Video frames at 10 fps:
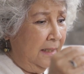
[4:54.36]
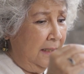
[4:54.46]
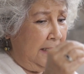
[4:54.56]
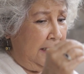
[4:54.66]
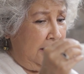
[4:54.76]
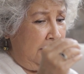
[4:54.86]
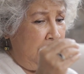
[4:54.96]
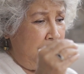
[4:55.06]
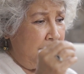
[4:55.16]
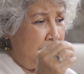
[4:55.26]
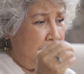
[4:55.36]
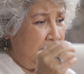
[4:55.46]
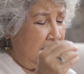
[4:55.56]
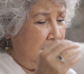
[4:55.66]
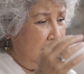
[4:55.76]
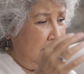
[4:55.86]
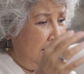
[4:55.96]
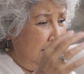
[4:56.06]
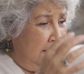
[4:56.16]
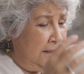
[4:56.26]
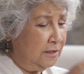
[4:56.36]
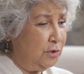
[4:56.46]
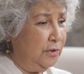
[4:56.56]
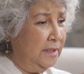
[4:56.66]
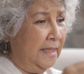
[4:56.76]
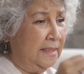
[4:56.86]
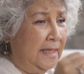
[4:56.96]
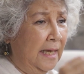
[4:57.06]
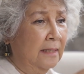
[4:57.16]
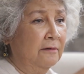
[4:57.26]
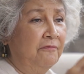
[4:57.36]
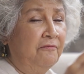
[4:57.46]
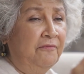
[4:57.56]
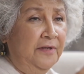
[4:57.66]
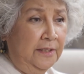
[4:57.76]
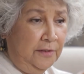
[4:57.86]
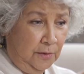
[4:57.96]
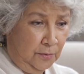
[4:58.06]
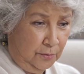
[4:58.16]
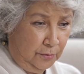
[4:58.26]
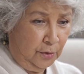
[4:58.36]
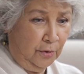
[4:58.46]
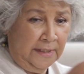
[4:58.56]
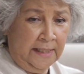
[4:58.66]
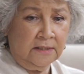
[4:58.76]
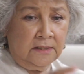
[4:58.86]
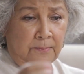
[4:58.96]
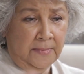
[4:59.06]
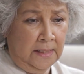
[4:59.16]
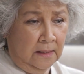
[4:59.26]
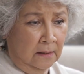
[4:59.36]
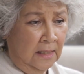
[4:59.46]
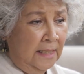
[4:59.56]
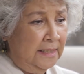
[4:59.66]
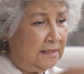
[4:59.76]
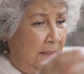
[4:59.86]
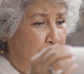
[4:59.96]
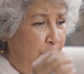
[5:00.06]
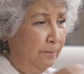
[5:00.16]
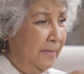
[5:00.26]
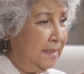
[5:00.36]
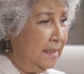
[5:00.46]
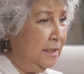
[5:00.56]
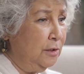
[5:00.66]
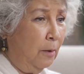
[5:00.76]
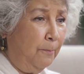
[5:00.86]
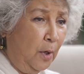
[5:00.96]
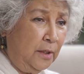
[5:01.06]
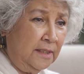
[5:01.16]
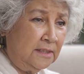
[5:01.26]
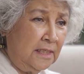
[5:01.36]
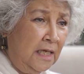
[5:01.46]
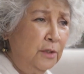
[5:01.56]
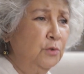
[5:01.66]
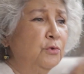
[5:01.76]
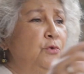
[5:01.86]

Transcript: a industry that can feed you your next meal. It can put money in your pocket. You